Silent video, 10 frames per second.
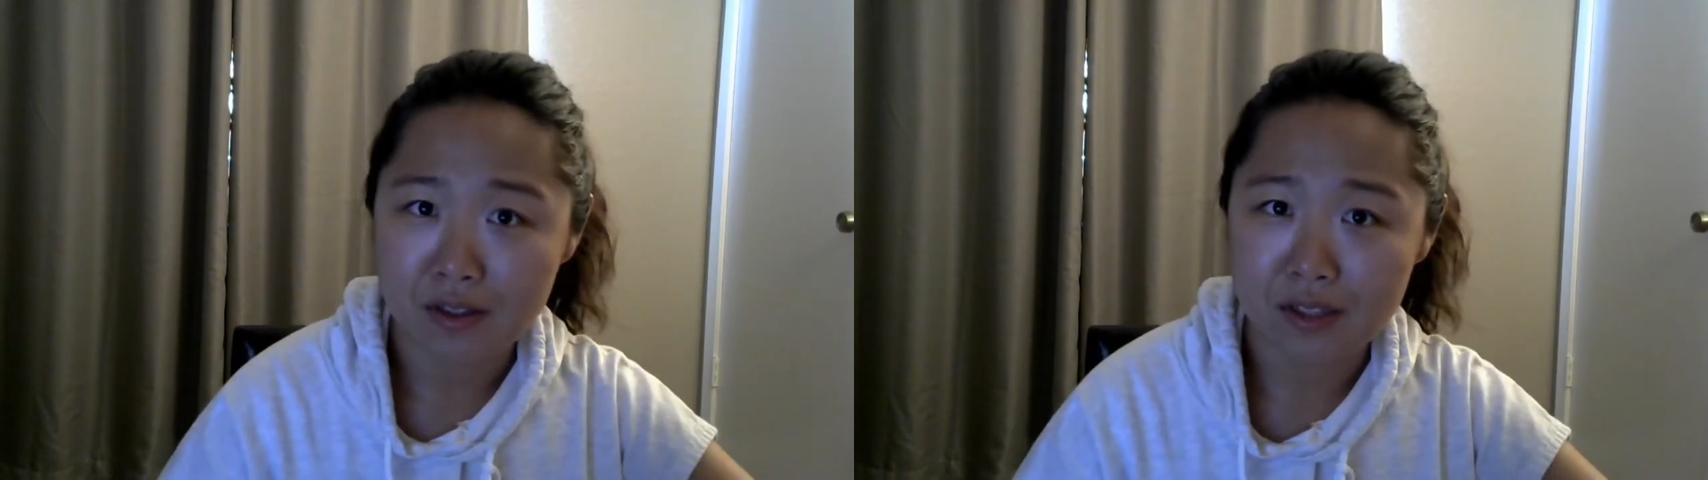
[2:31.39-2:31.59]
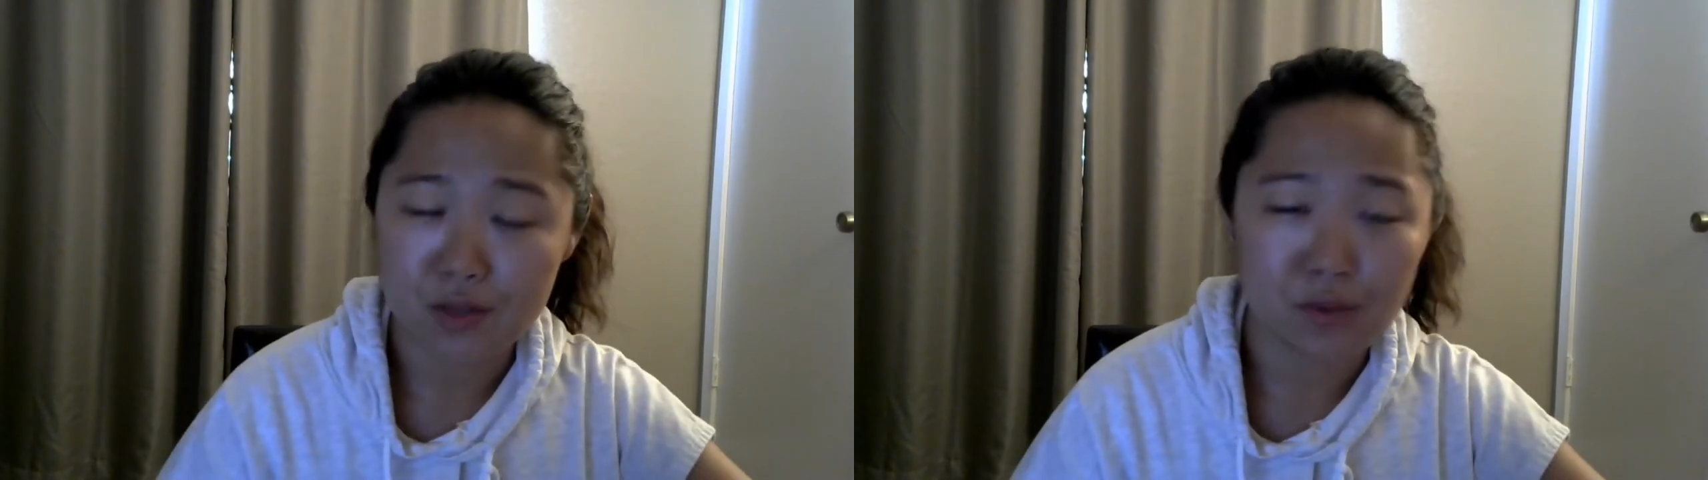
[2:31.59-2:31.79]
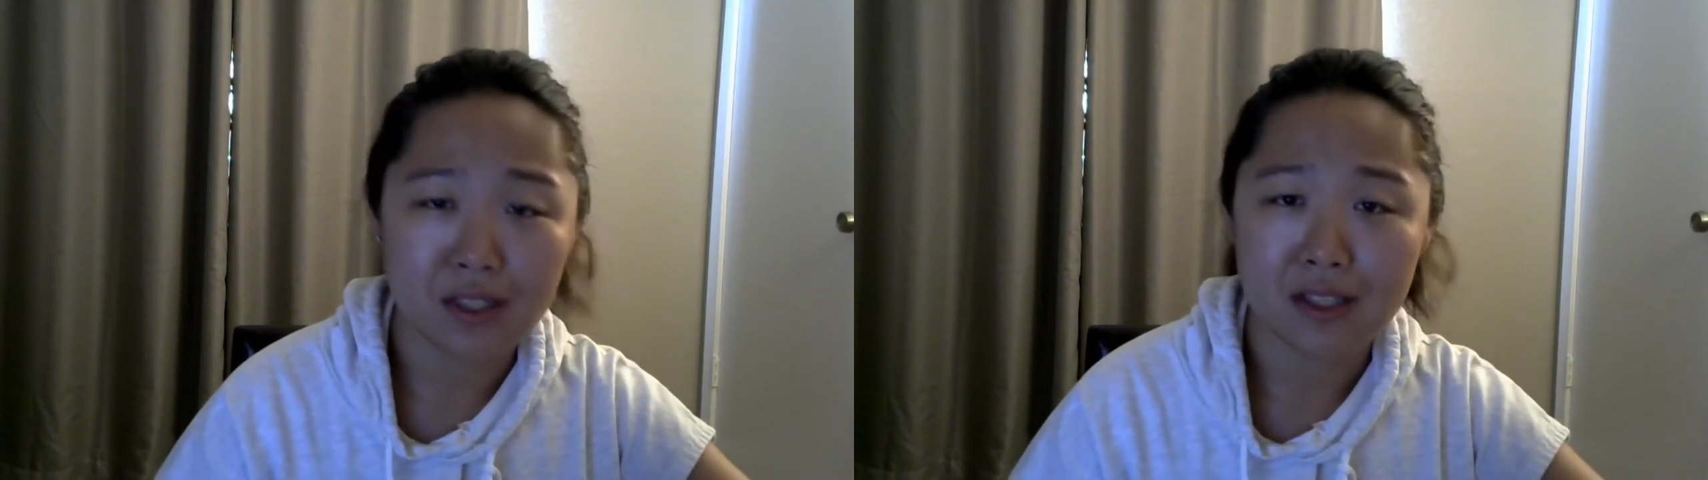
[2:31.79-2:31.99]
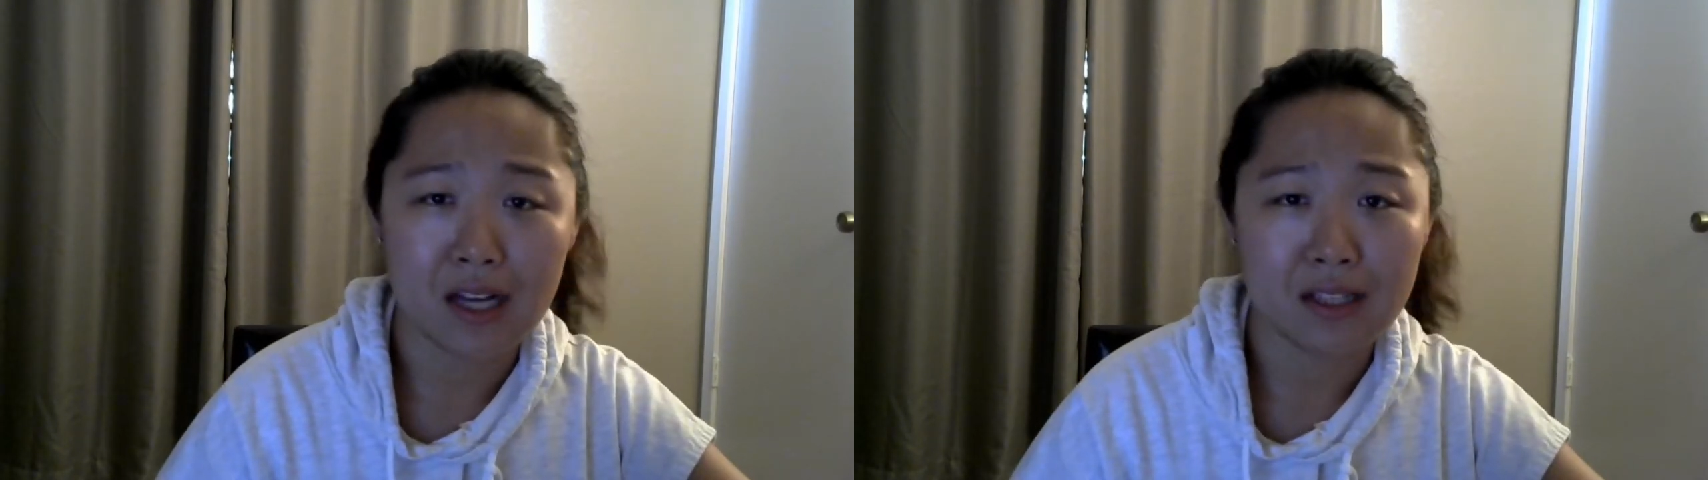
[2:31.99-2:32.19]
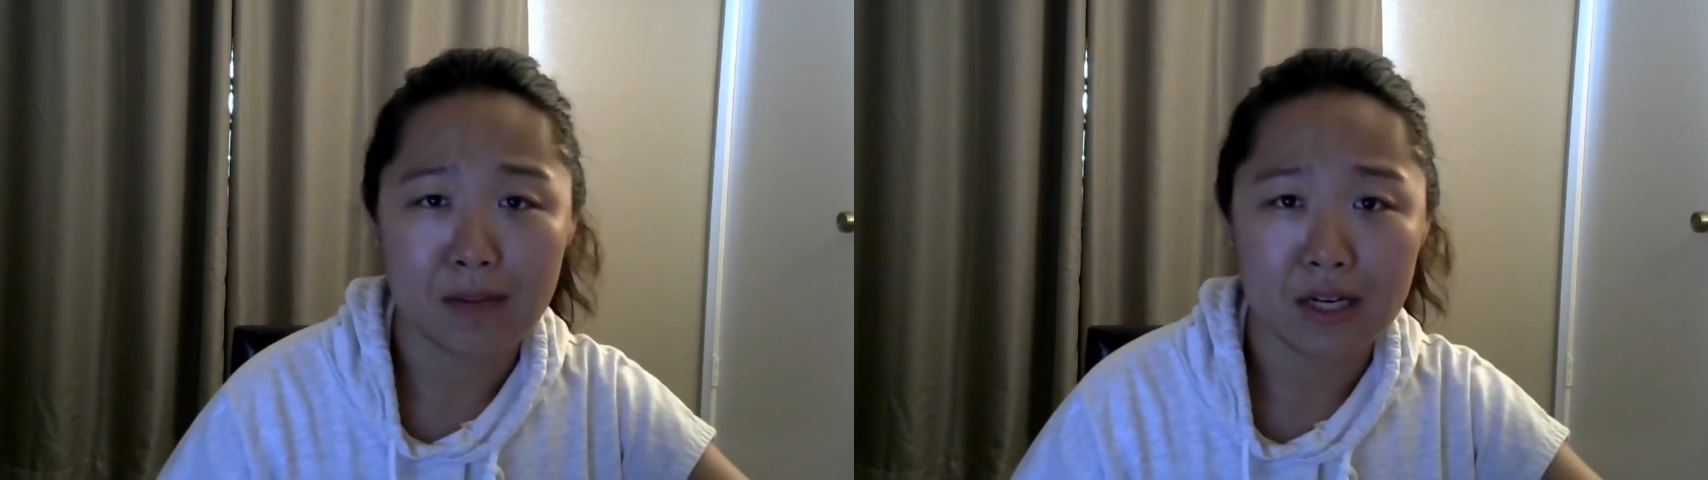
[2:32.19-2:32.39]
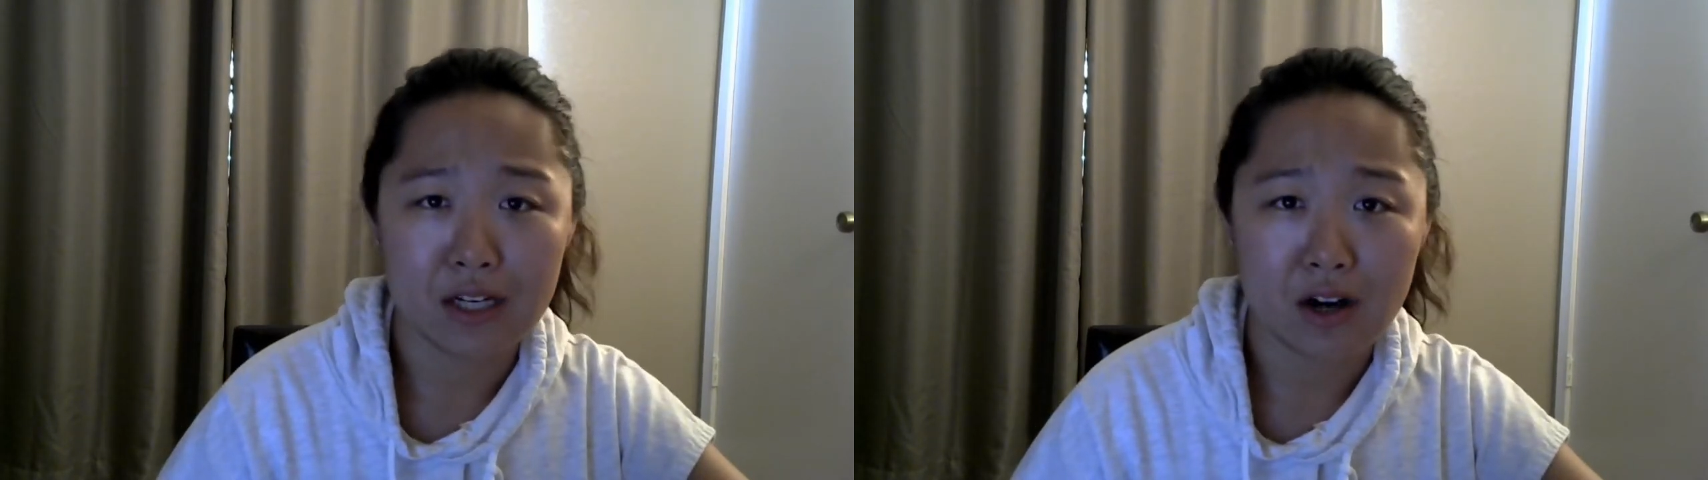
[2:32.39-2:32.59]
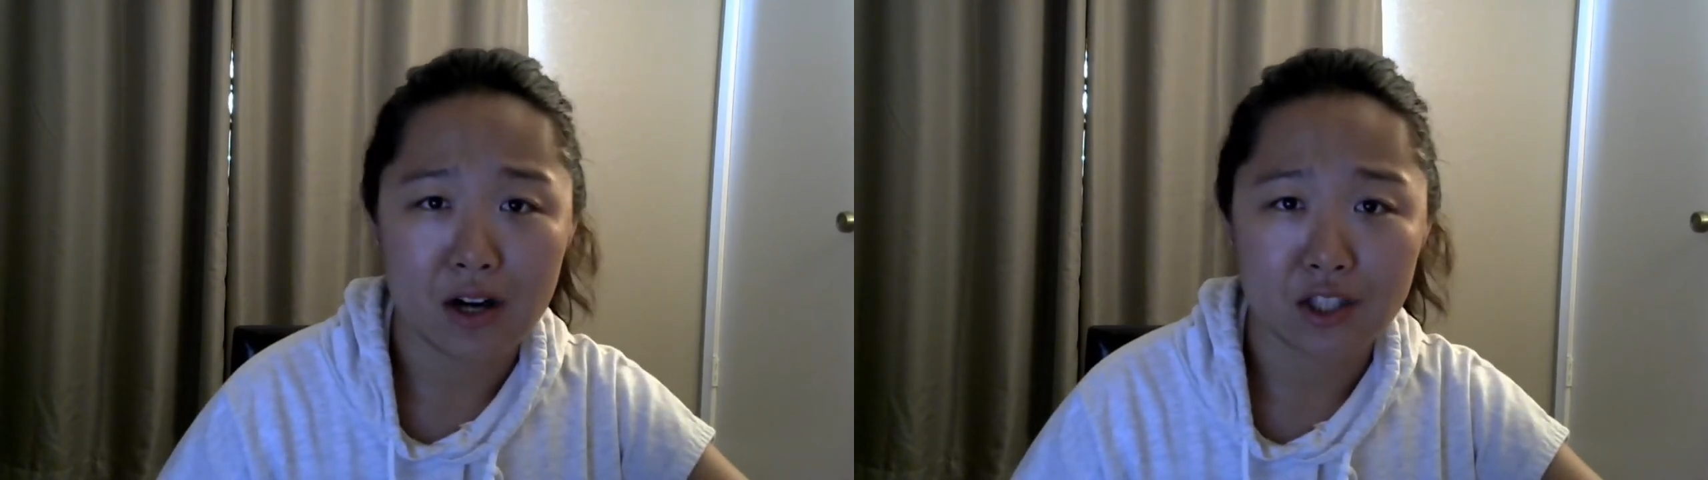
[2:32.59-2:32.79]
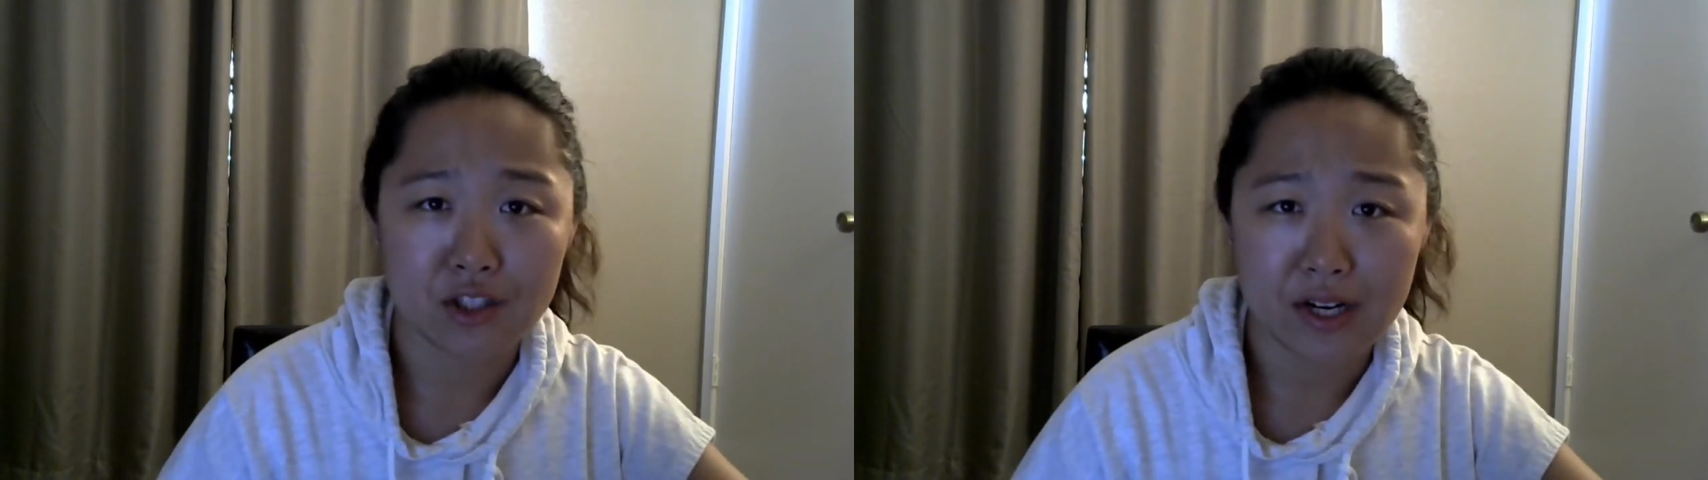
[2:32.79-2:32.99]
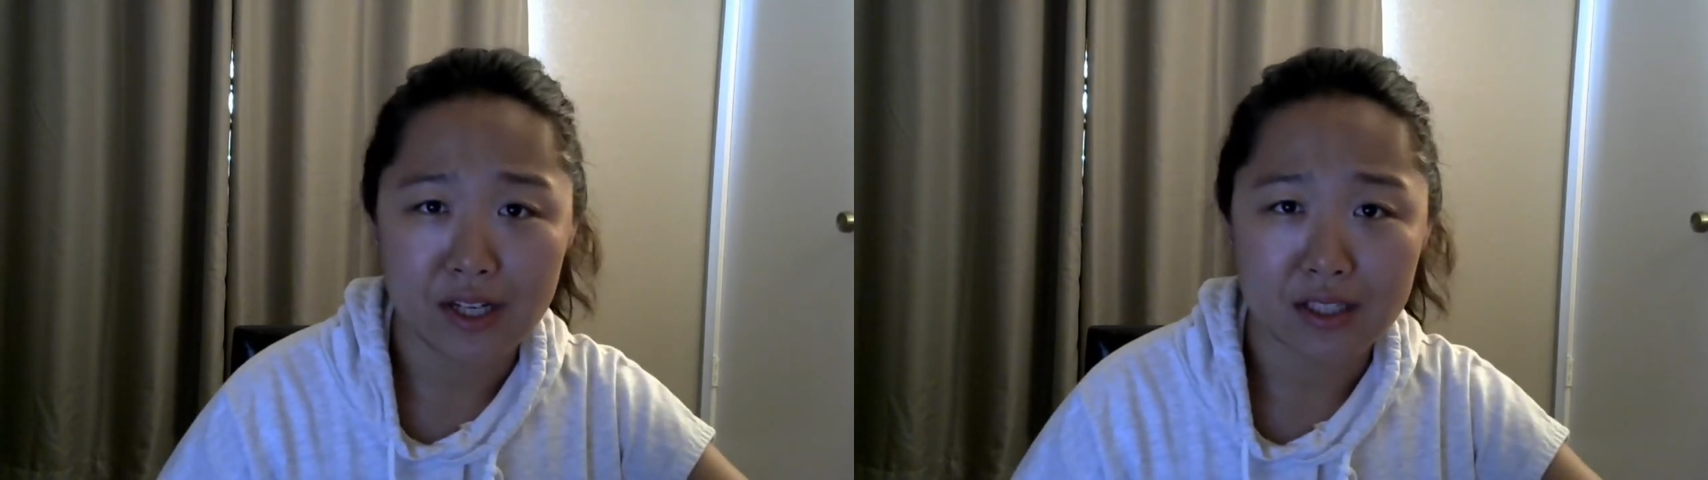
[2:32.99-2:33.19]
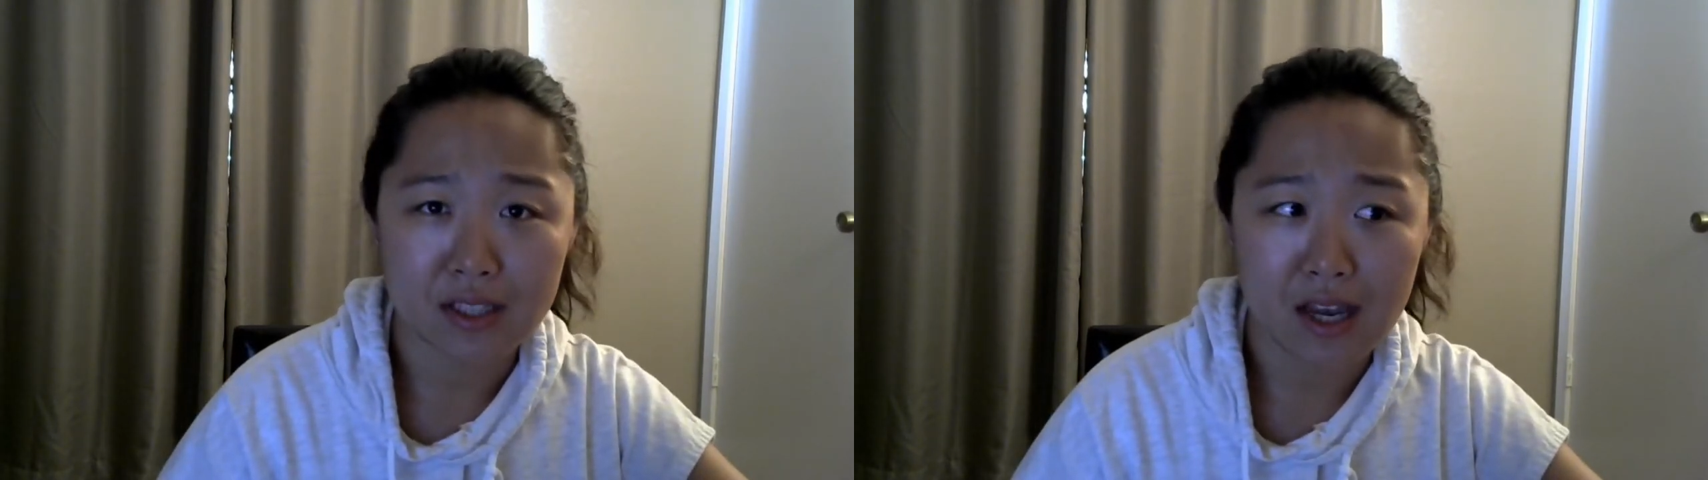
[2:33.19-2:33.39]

there's really not that many dark drinks,